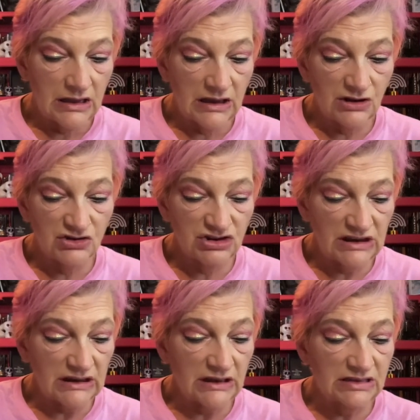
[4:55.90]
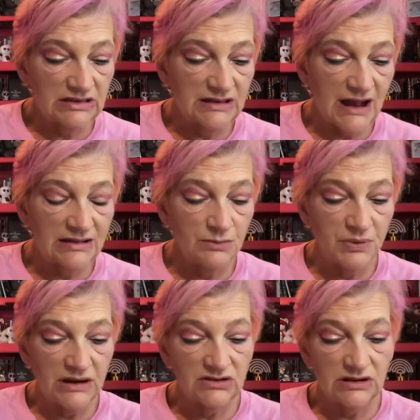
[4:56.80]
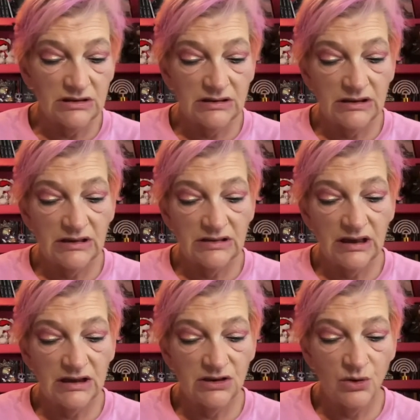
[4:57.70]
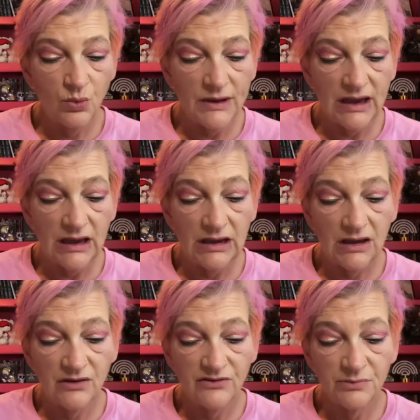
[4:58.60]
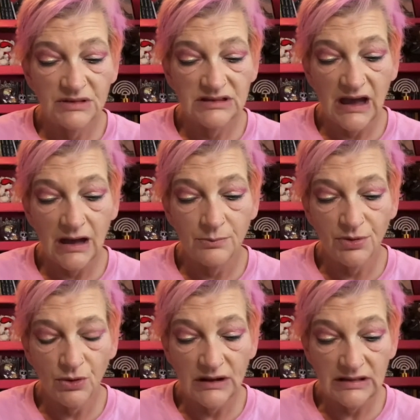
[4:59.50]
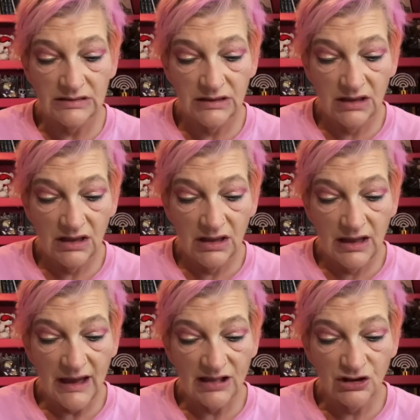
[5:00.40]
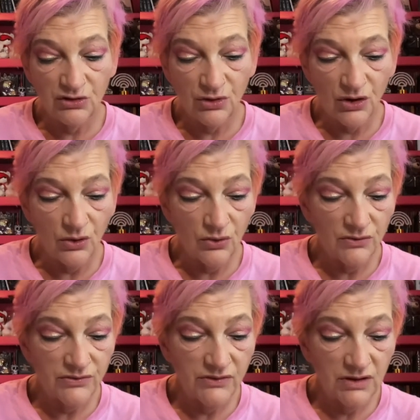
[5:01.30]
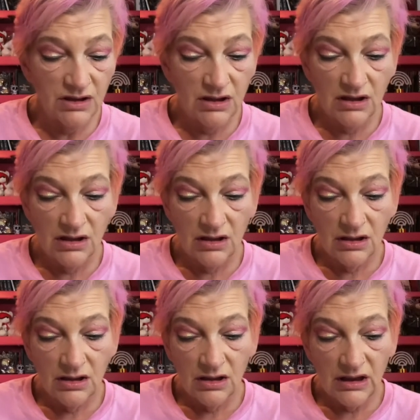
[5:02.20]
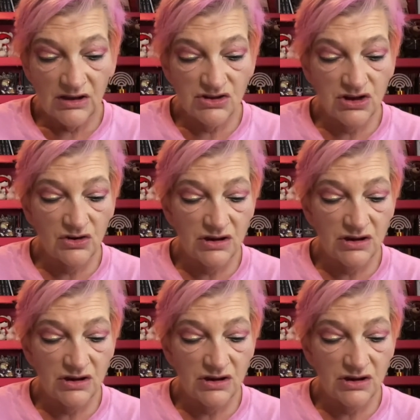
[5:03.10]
And she, the silent patient, is hidden away from the tabloids at the Grove, a secure